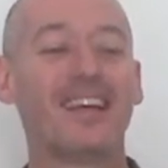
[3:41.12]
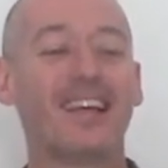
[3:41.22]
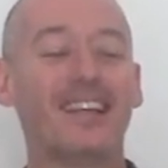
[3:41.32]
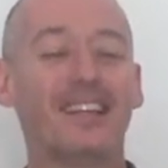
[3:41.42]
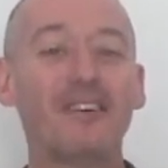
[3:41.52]

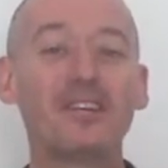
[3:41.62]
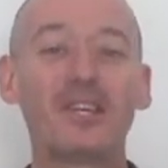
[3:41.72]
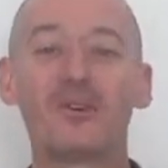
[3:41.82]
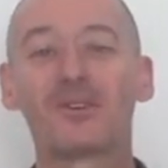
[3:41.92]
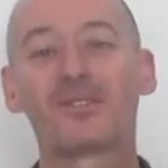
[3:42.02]
loving
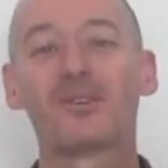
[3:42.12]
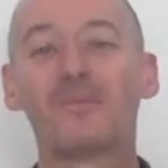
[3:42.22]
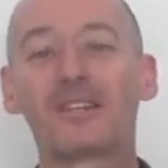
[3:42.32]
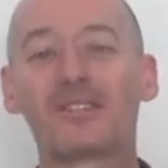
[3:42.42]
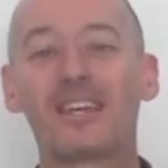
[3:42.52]
yoga so
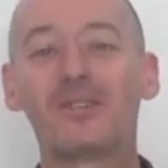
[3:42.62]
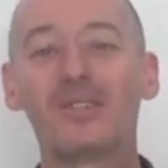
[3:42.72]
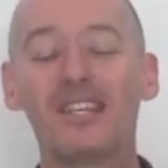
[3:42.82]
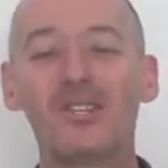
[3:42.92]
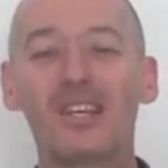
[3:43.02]
much that you
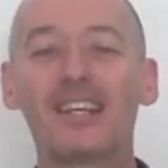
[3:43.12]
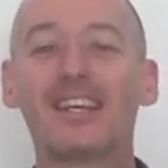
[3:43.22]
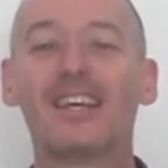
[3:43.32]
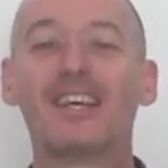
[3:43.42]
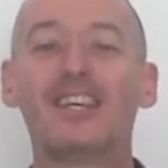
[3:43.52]
teach
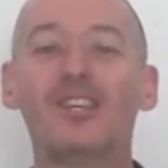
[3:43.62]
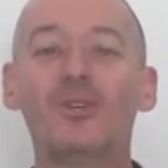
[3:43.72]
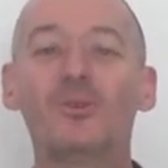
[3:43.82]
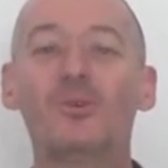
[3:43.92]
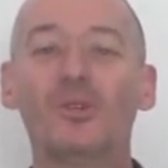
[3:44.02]
it,
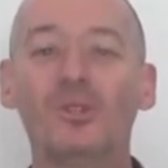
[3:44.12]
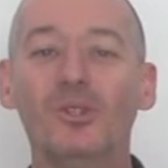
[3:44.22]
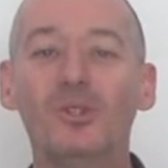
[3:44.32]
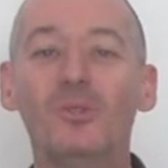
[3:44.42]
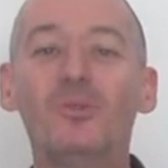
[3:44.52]
you
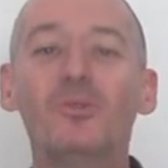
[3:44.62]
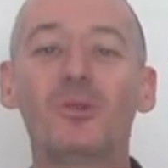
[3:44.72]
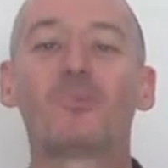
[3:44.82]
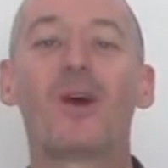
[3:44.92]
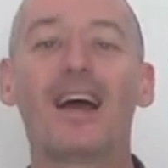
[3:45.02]
lose
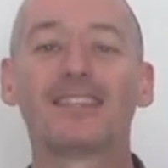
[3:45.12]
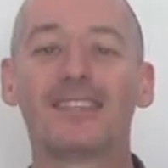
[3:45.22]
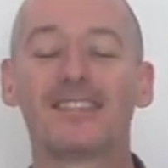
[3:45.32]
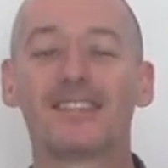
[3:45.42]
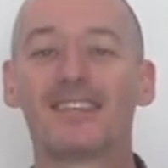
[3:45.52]
your
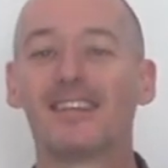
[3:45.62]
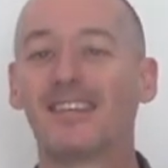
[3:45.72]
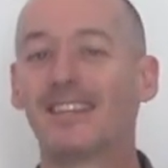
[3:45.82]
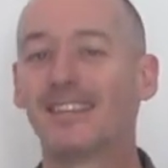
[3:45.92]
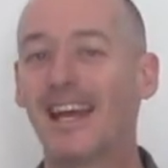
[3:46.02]
practice.
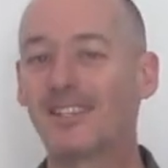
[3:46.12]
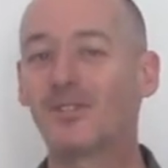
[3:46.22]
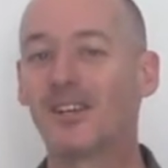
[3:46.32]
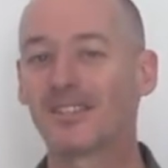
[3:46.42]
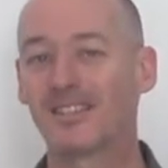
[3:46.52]
That's
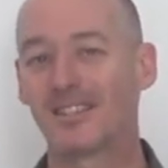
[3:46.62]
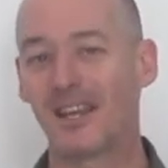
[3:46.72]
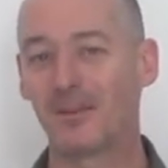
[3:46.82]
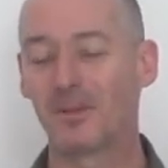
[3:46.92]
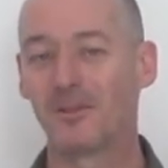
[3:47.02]
not
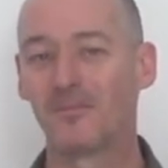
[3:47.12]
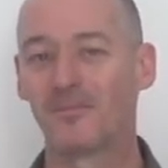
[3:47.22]
sustainable.